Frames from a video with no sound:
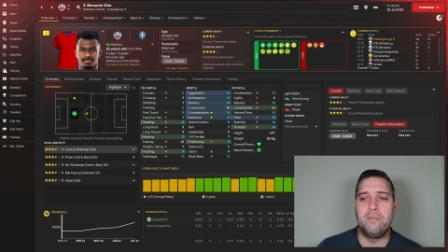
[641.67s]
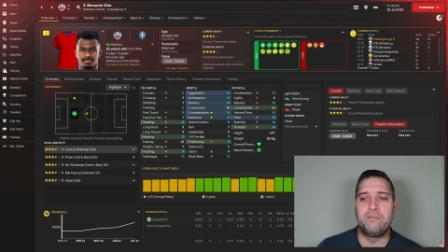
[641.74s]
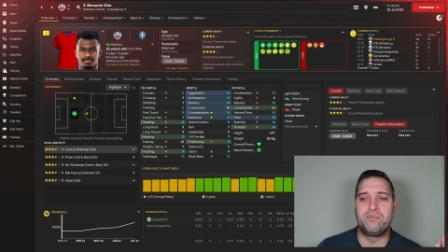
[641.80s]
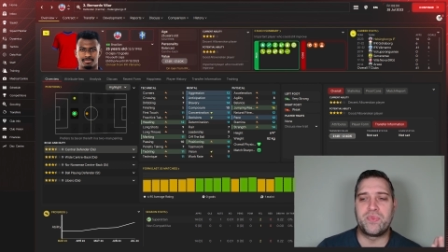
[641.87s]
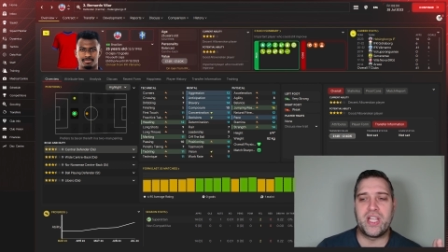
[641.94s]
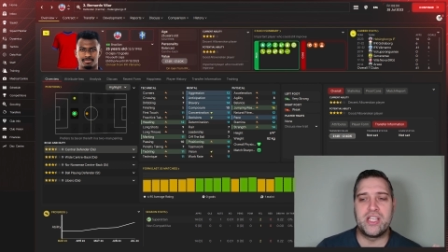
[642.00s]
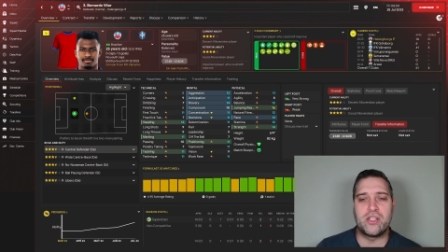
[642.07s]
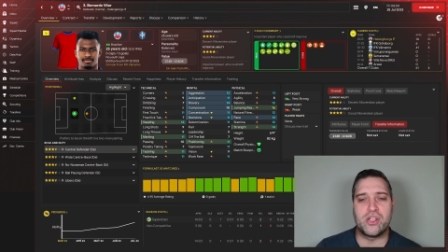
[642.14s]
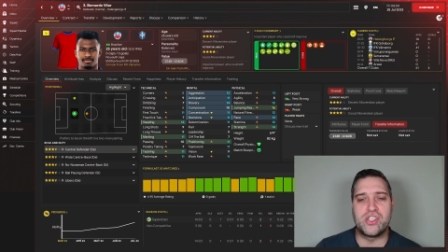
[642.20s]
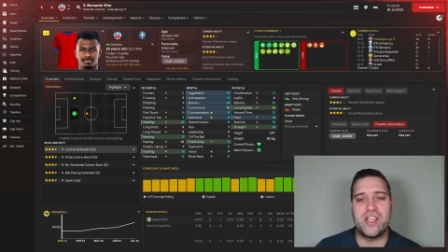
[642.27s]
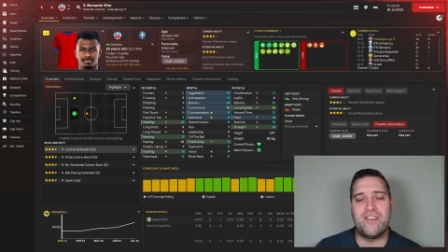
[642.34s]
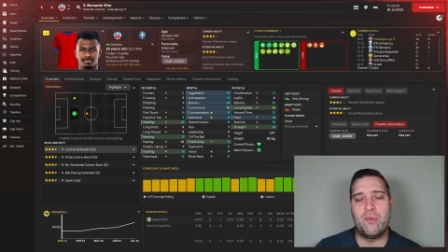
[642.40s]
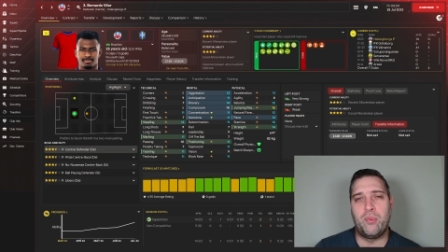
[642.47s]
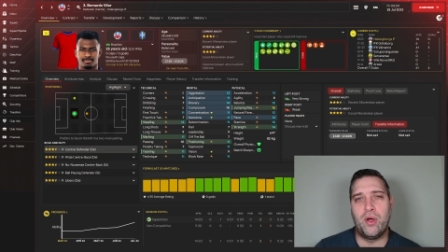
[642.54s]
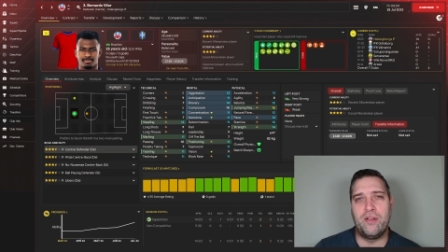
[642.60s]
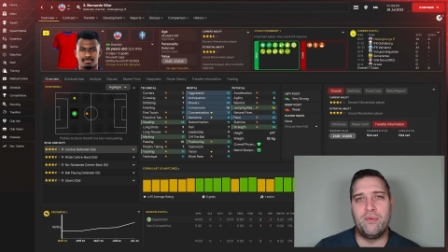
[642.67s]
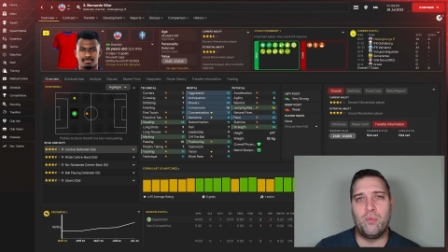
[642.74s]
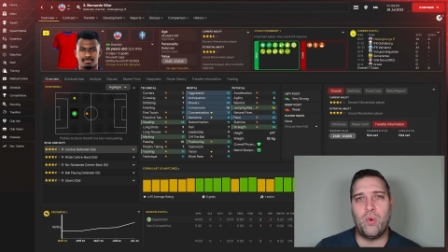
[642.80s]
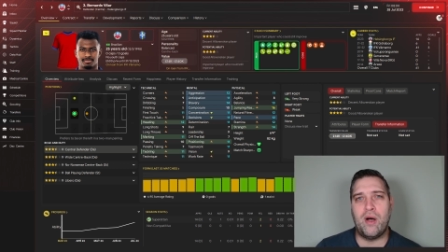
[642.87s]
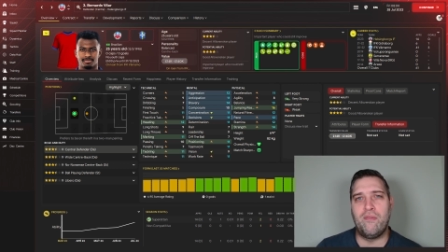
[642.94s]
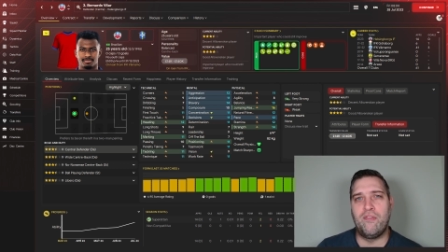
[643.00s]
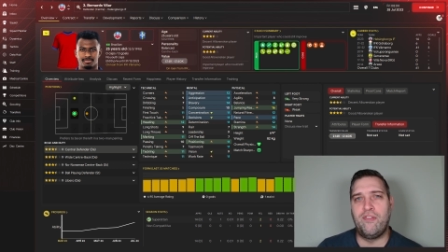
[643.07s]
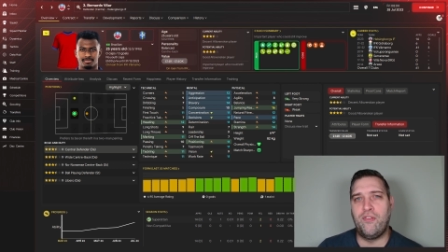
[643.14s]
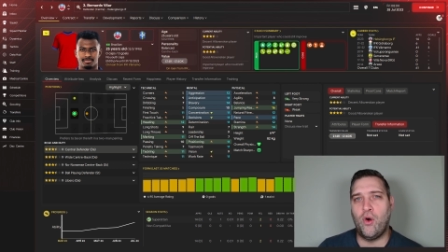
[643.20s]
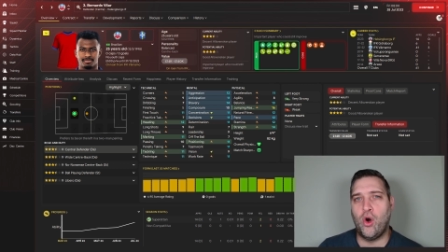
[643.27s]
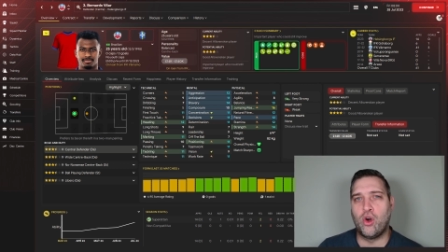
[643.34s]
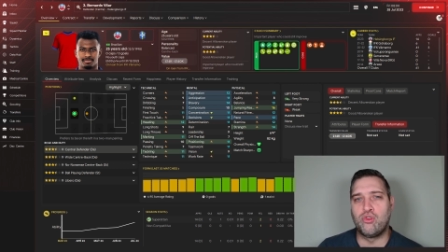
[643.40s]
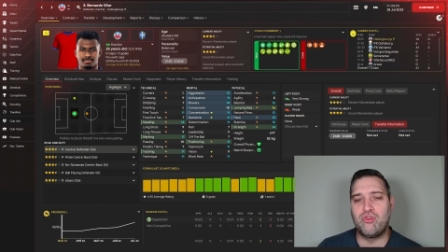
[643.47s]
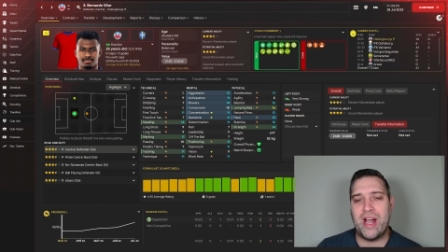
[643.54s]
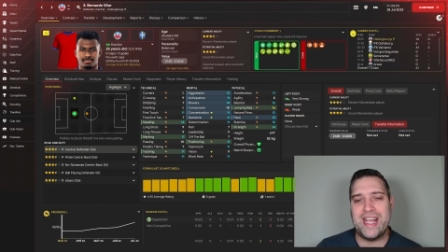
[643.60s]
He's got 7.14
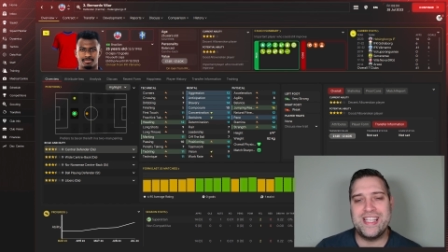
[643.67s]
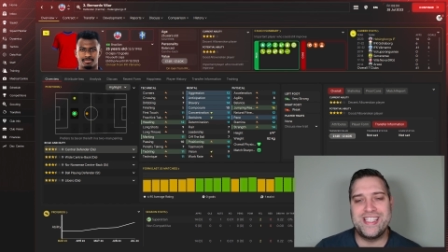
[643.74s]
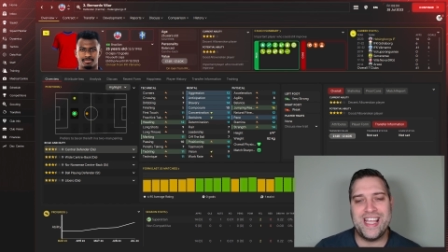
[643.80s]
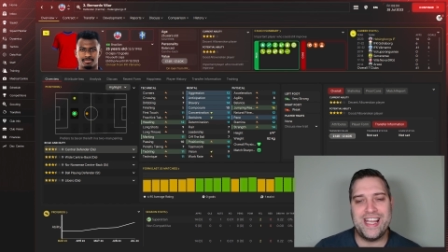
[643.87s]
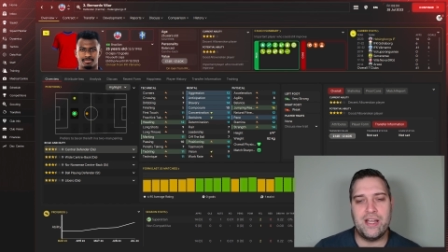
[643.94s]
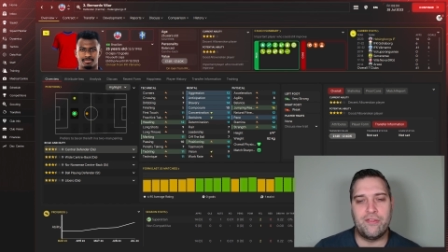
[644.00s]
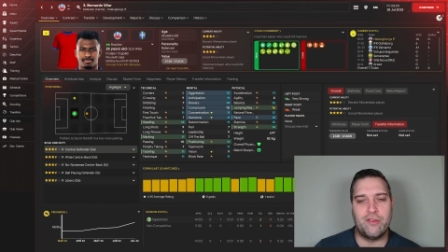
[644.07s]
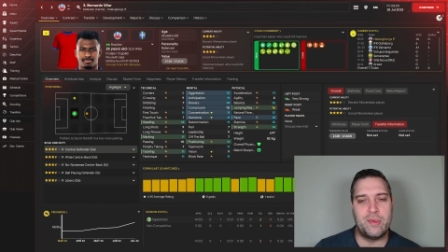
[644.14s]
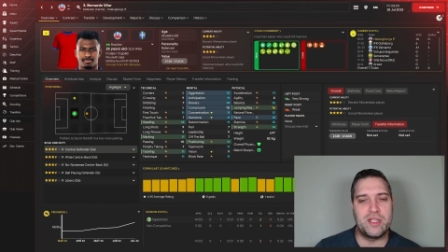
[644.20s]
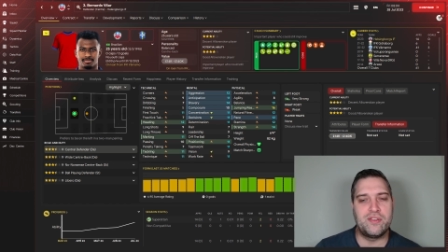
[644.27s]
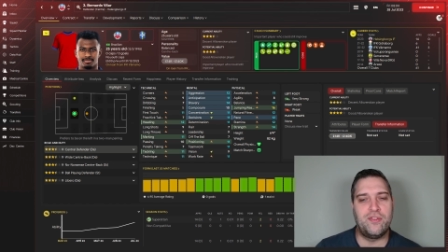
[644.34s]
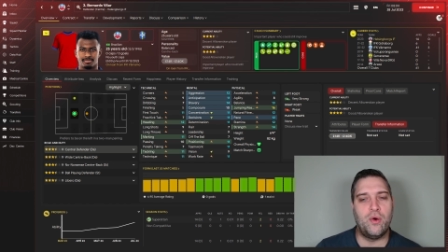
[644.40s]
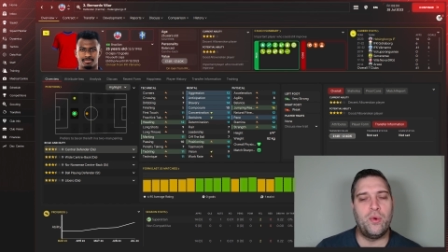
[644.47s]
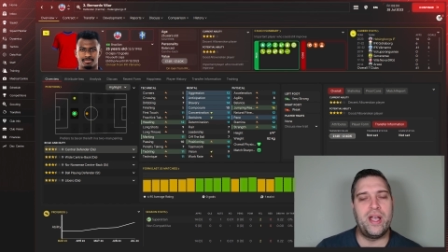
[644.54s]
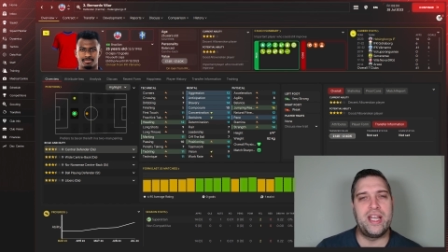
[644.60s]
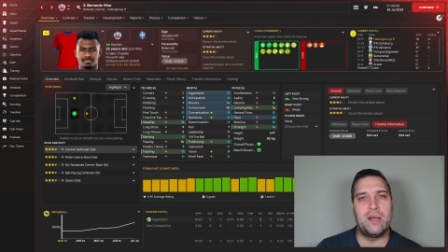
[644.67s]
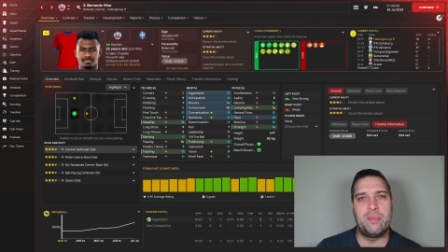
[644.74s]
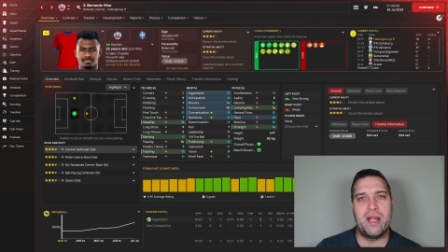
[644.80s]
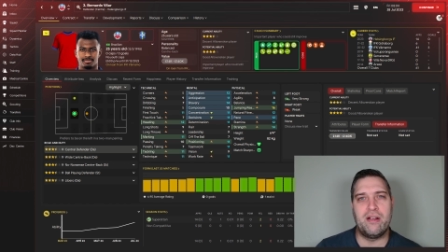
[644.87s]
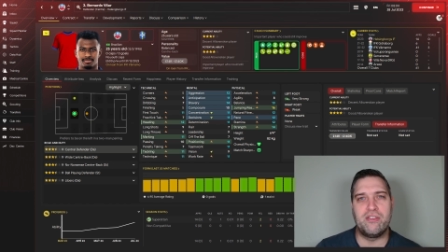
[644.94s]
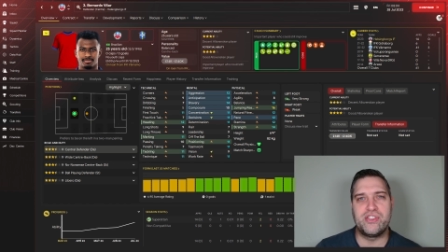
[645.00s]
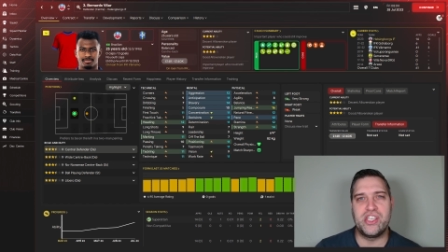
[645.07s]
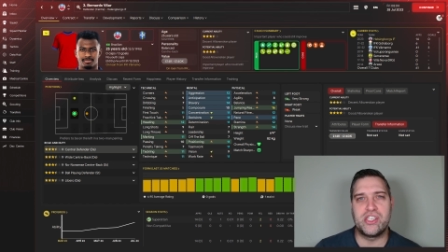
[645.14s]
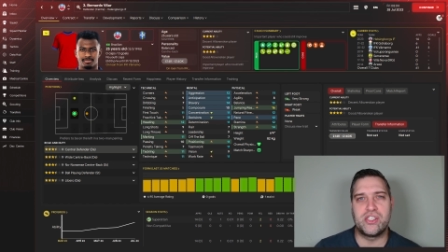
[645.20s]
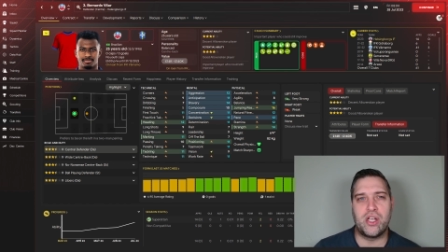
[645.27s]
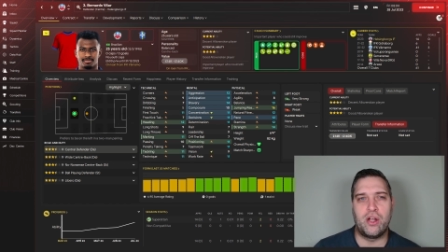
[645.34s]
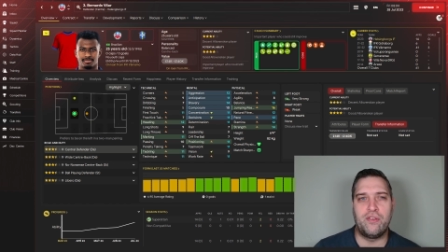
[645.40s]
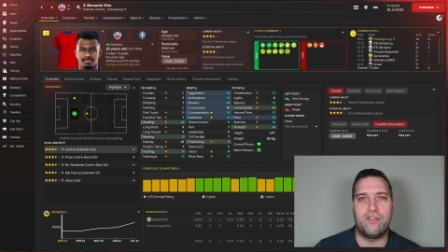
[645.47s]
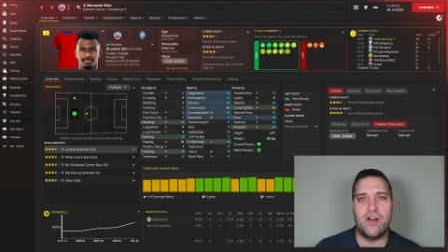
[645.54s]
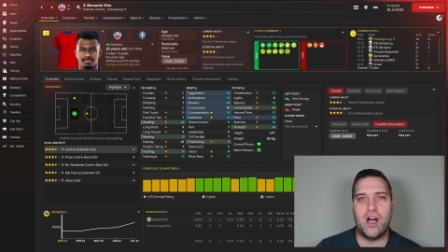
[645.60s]
rating from his 14 appearances so
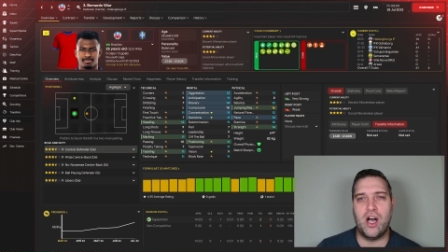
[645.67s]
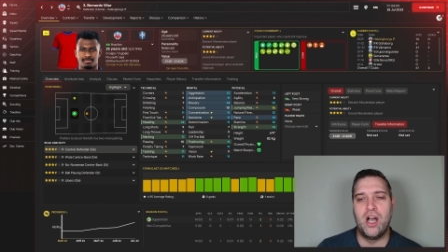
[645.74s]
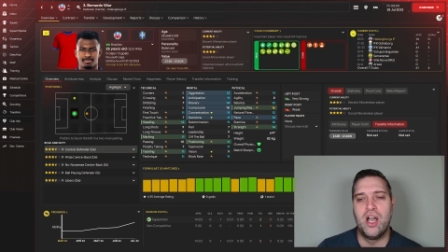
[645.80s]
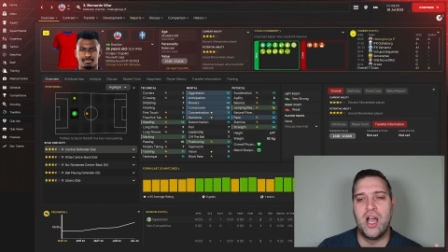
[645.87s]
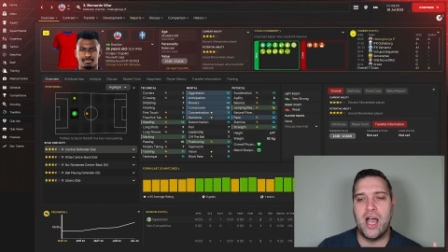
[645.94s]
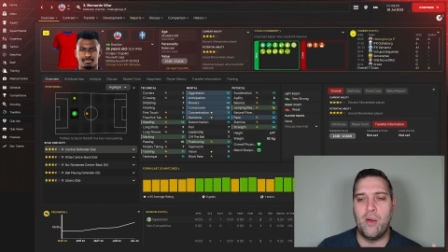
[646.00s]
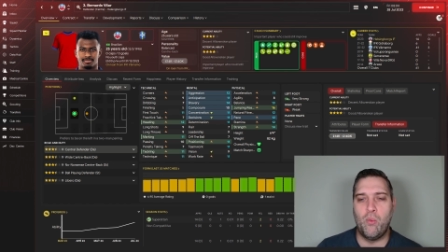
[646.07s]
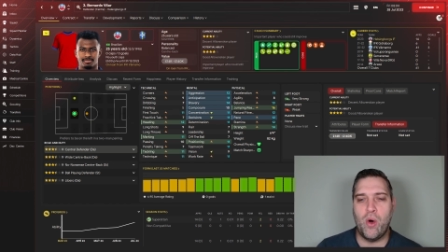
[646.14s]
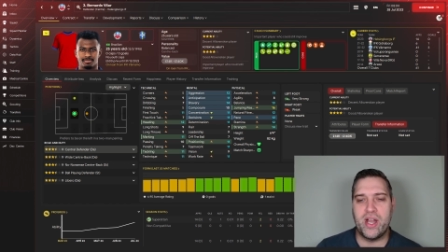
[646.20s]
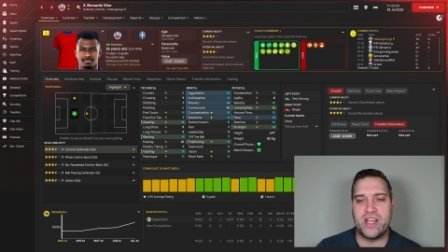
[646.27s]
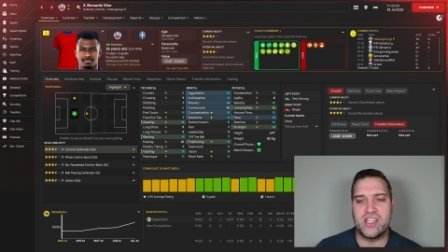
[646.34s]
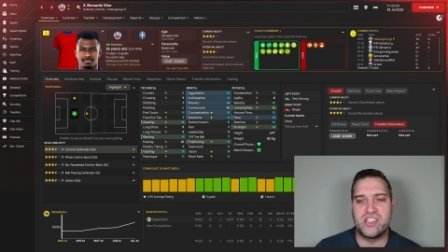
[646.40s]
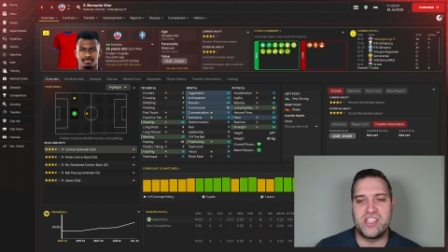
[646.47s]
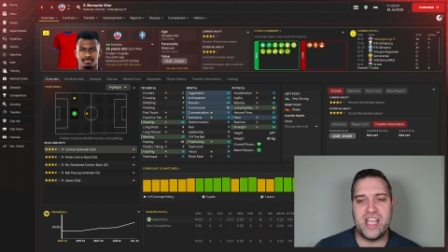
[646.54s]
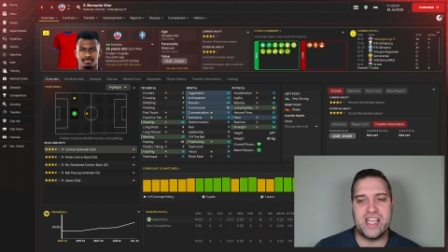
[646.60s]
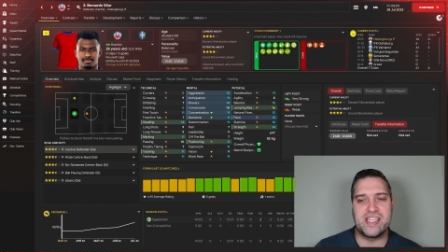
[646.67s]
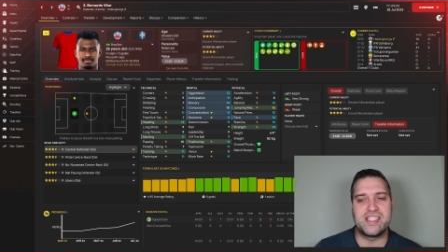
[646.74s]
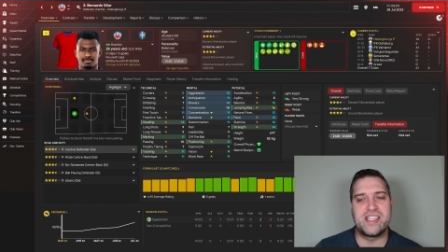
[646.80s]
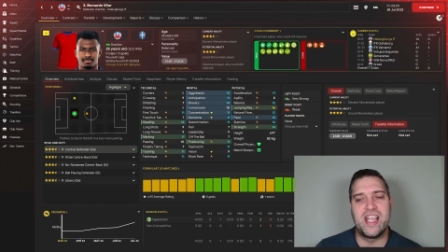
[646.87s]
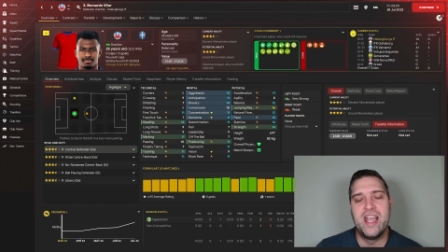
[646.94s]
far and 1 assist.